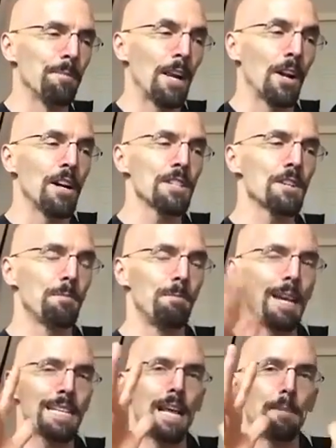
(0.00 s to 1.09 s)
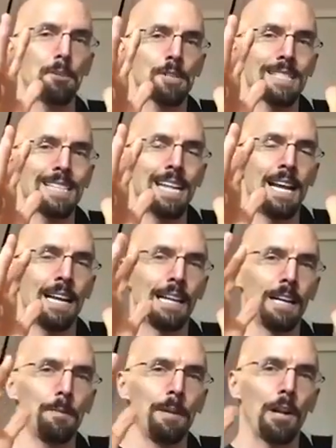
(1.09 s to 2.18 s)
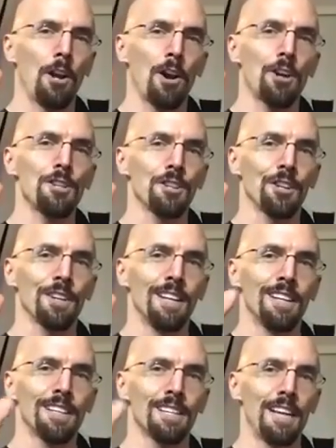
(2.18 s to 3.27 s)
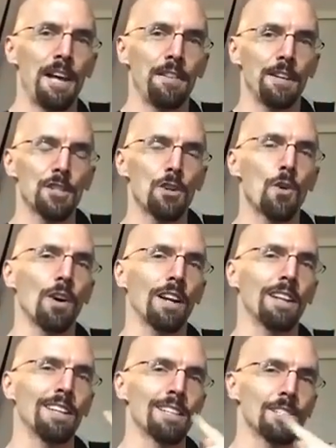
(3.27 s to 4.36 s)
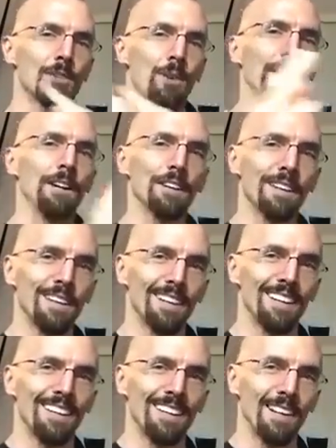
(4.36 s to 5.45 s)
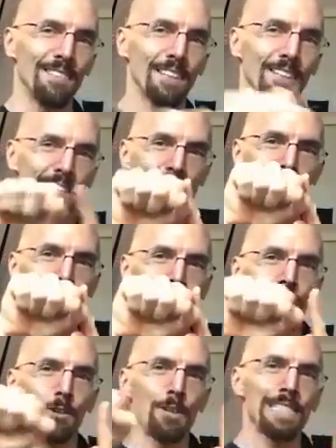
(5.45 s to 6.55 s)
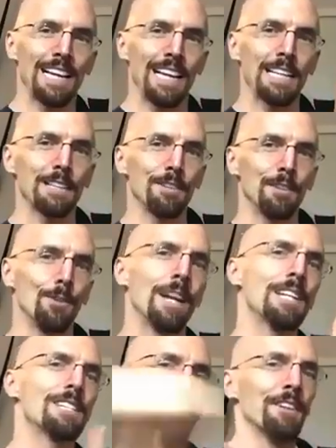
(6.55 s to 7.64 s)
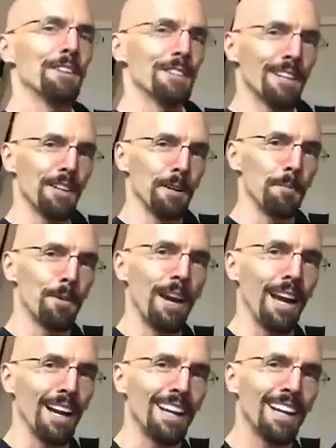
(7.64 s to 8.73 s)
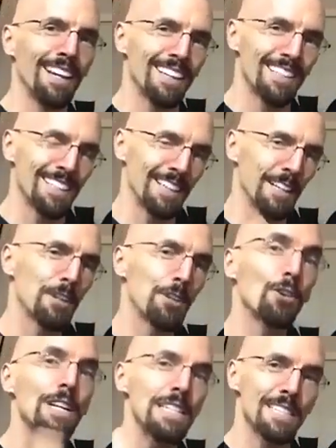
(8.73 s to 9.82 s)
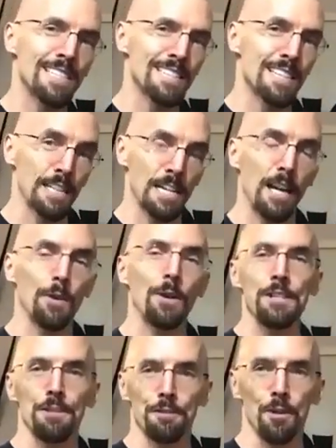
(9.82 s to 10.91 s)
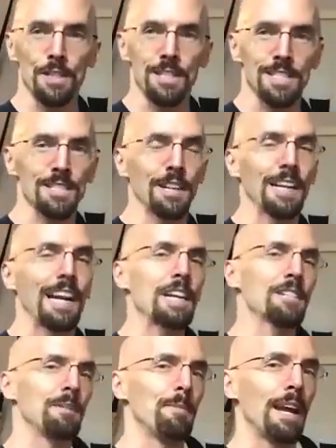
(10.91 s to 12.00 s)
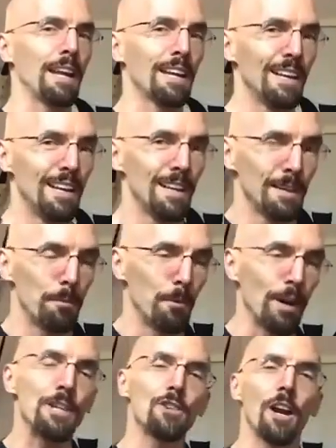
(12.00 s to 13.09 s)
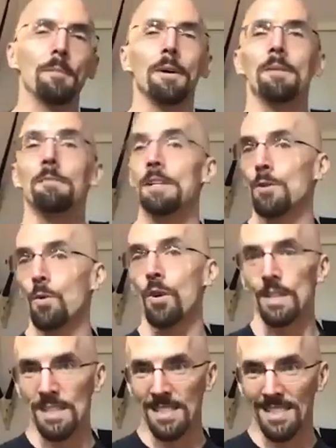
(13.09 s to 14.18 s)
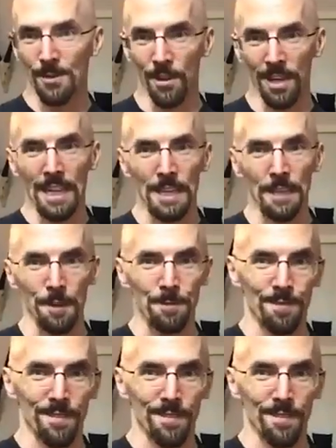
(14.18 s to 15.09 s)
It also makes that person's head a little bit larger, so now the torque is greater. They essentially increase the length of the wrench on their brain. So it increases acceleration forces. So it can actually make brain trauma much worse wearing headgear.